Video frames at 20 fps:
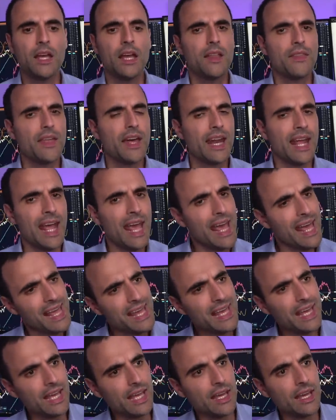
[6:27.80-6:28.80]
that
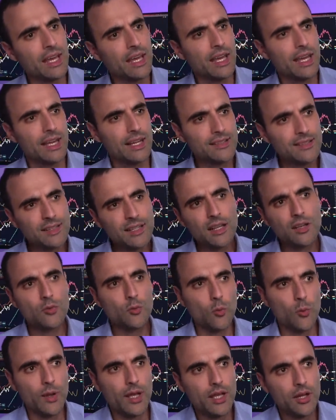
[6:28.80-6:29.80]
hey, isn't it
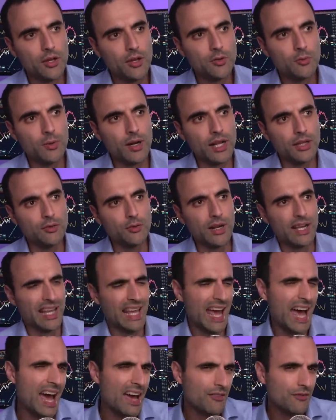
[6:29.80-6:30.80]
weird when I do a
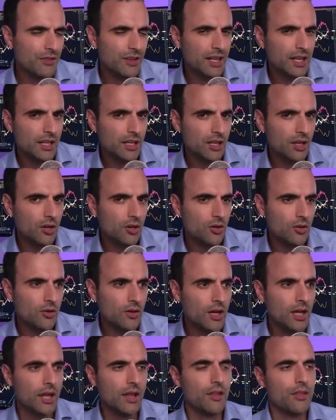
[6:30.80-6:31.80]
cat video
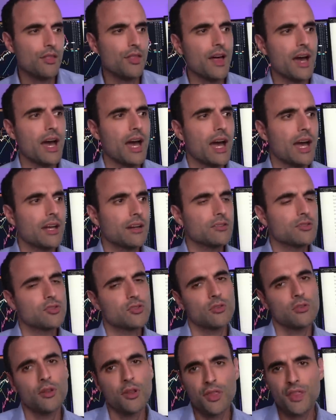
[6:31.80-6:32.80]
that
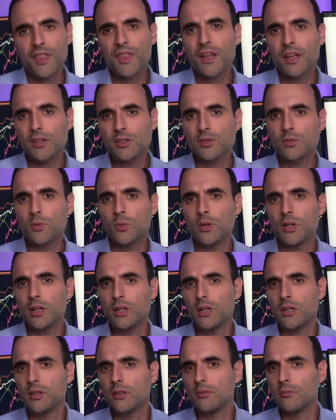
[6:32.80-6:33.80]
certain things
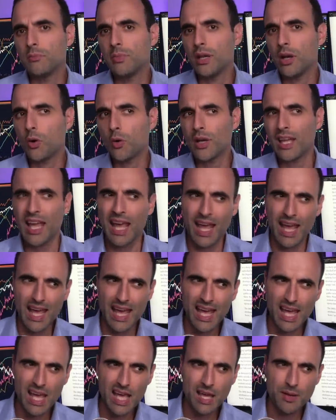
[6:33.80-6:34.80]
would be
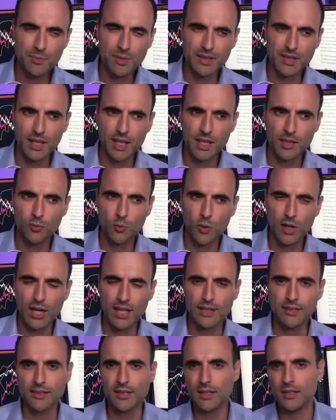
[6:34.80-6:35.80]
okay, but then when I
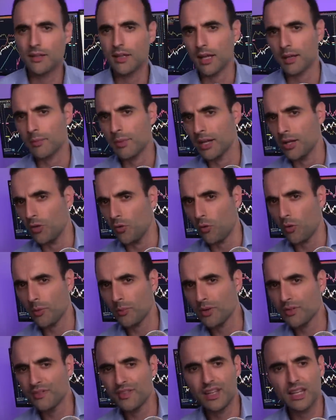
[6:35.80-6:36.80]
did like my
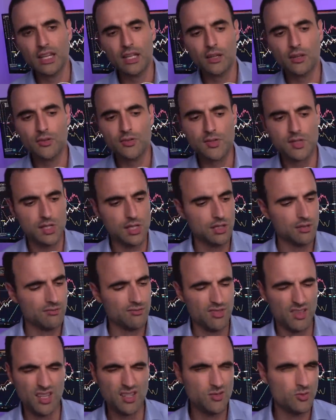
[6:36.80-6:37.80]
normal videos,
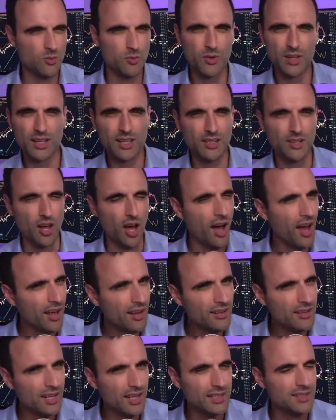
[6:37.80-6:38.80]
things were really
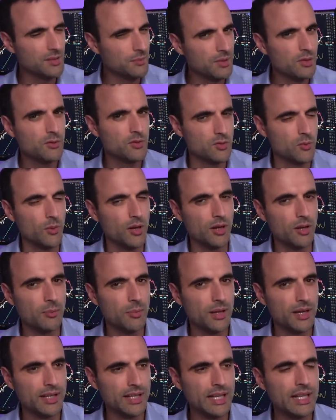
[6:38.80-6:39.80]
not? Like something was weird
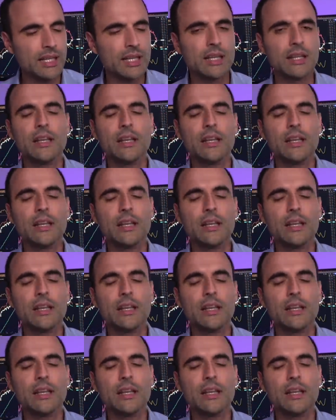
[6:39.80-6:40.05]
about it.